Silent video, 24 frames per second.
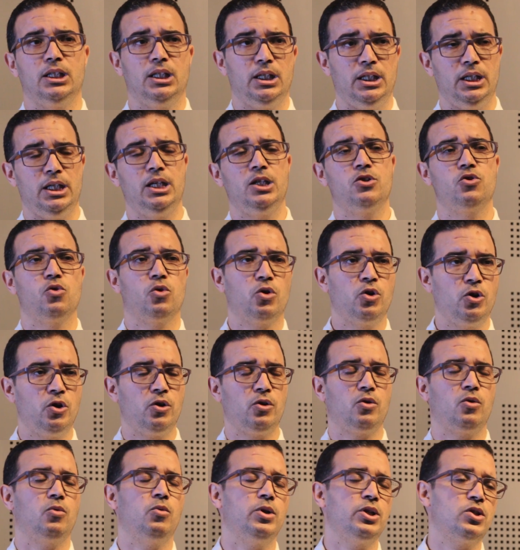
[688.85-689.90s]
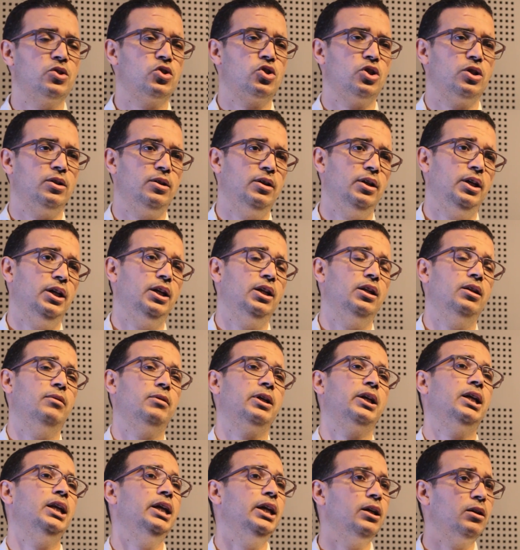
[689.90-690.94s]
his or her question in
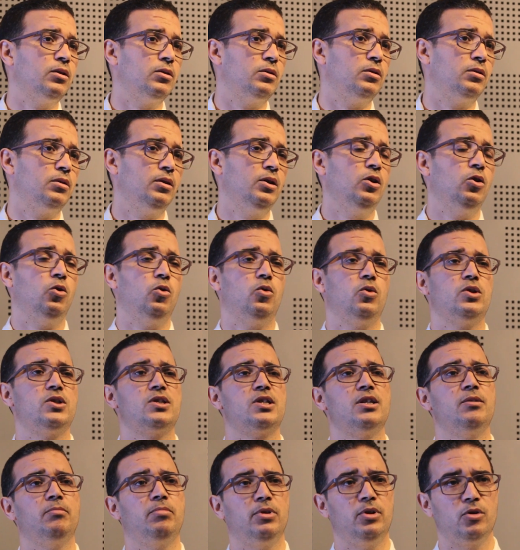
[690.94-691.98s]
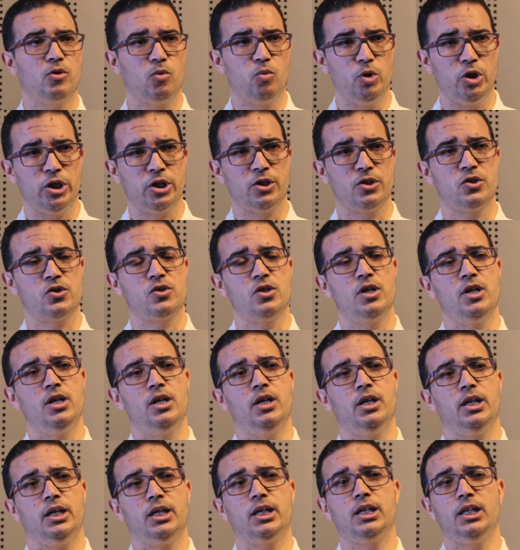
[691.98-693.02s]
clearer or simpler words,
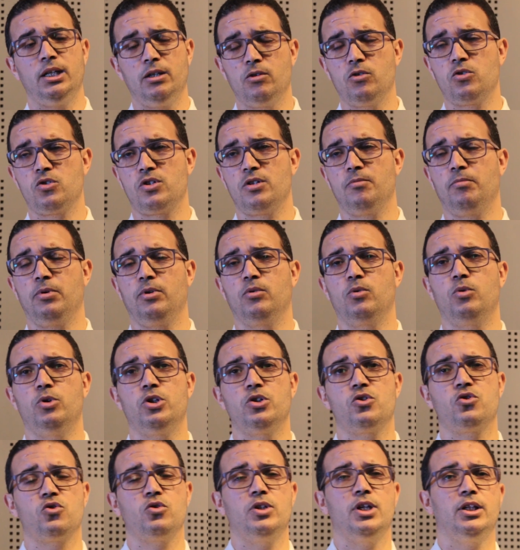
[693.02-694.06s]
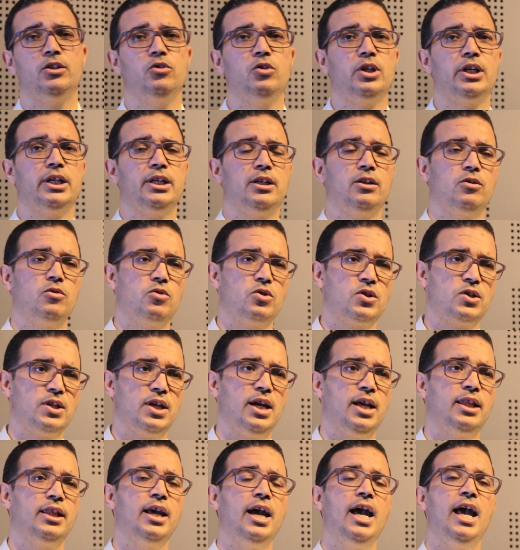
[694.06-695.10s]
so that you can
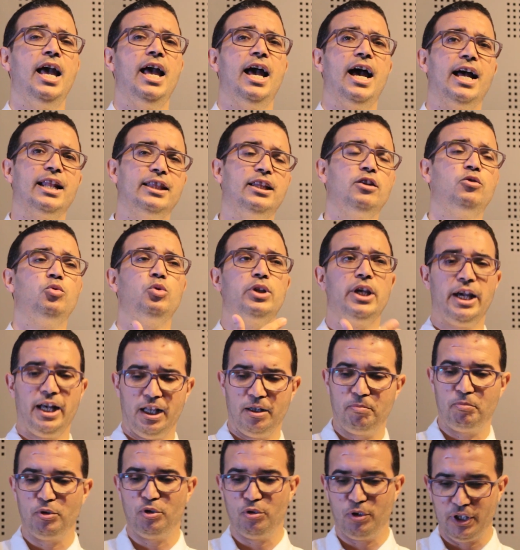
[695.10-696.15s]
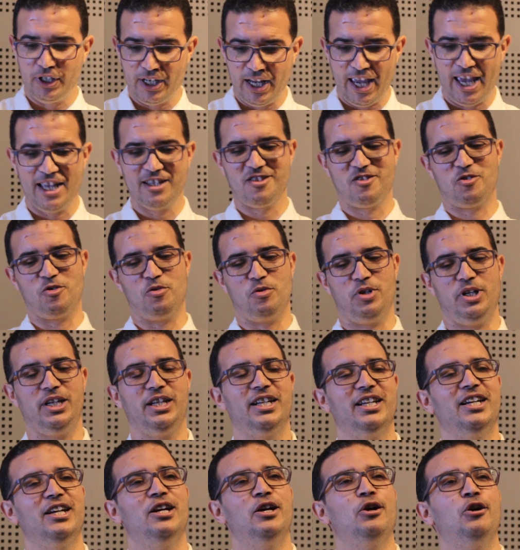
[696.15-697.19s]
understand, and that would help you in answering
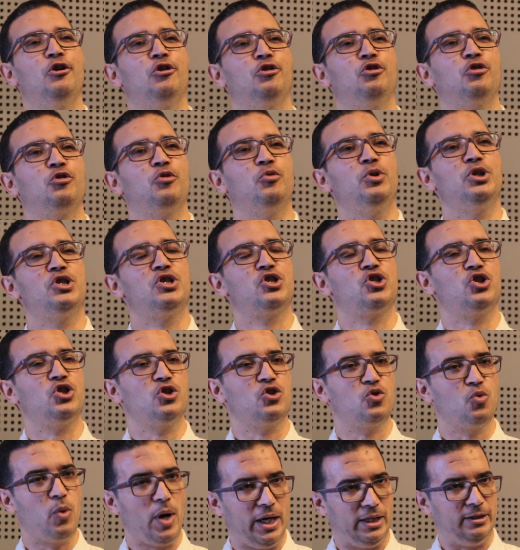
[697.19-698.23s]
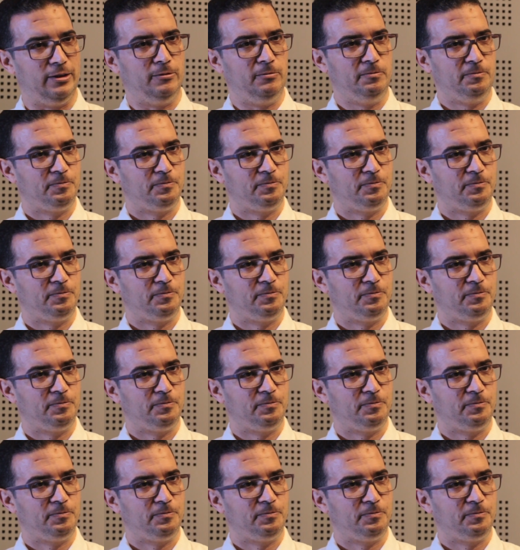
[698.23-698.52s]
the questions well.